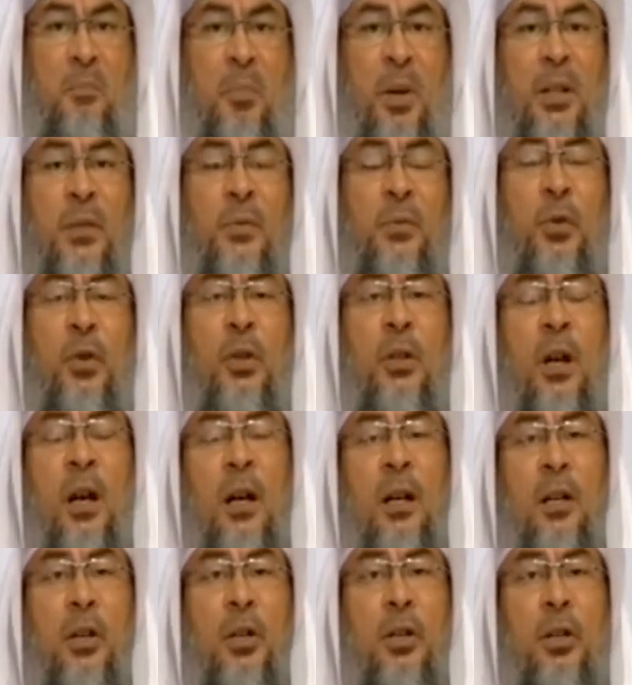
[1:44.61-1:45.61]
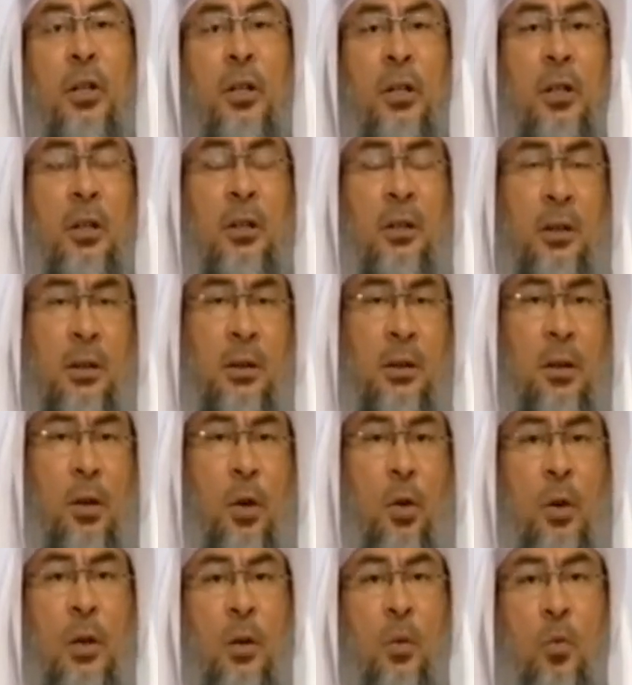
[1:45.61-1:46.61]
But for a
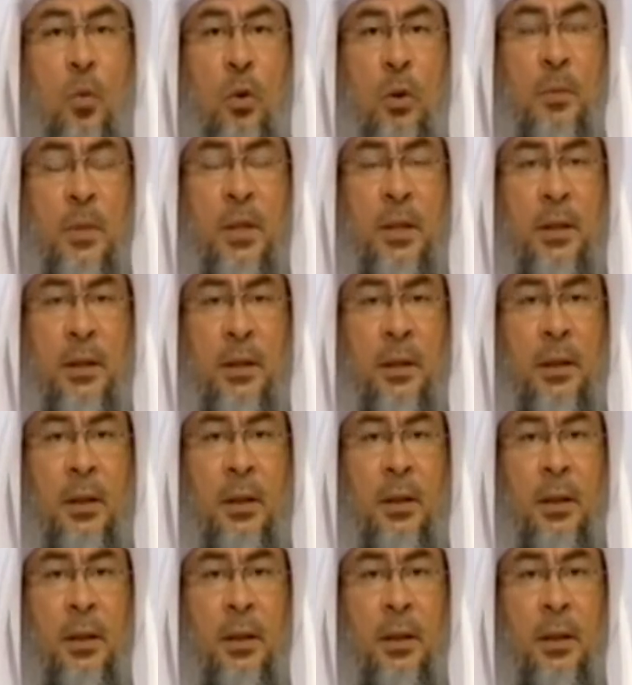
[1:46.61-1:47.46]
girl or a woman,